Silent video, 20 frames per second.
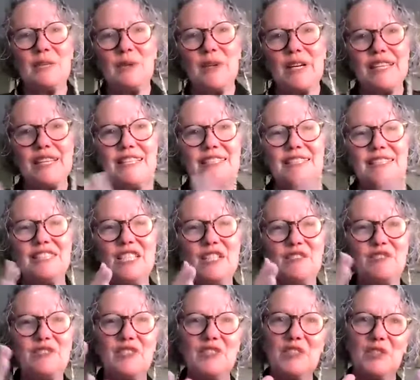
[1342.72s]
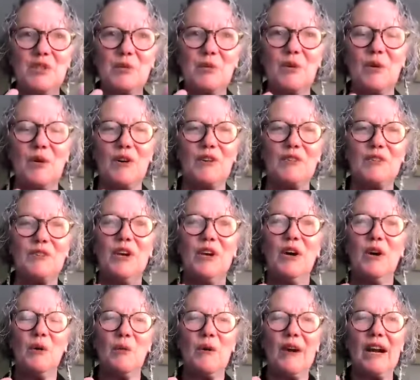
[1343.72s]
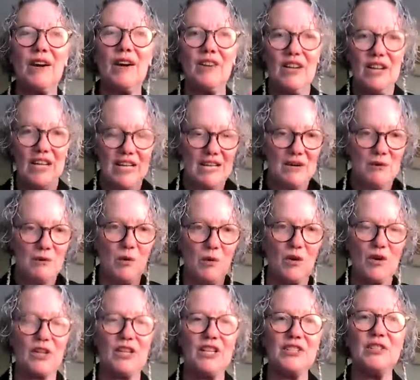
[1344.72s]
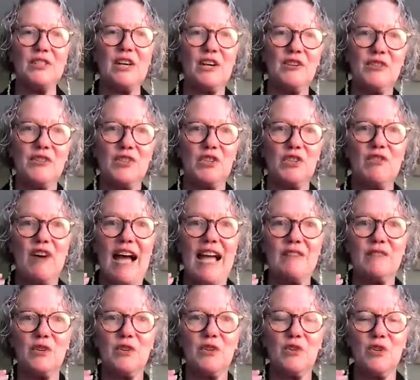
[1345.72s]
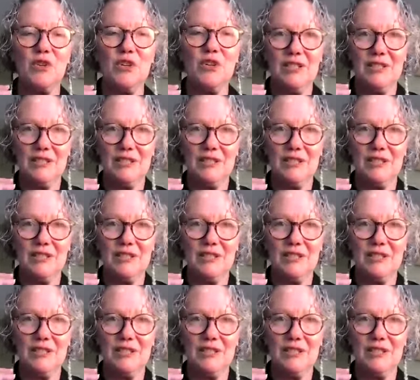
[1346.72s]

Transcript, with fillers: we're going to shift towards where work is not a survival